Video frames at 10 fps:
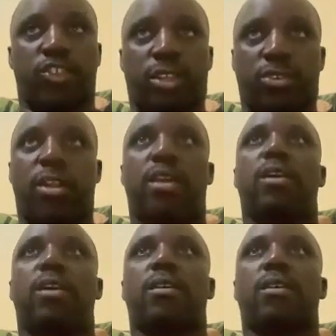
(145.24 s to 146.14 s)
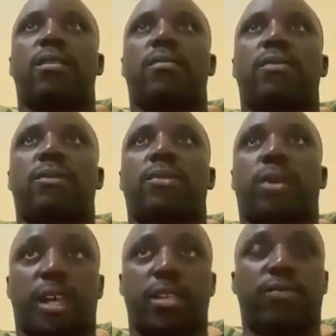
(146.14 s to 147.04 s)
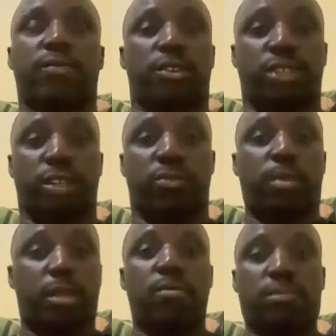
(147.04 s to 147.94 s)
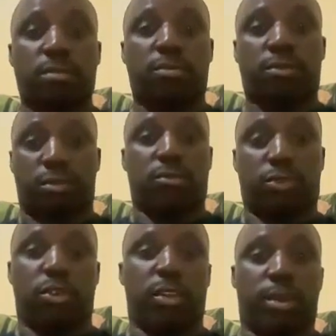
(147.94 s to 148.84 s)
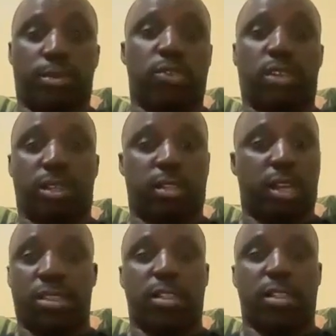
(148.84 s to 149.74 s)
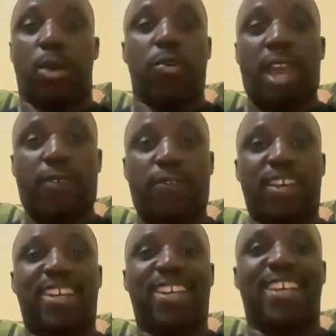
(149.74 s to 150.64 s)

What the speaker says: Generally, well, that's very general, but really music and dance is about life.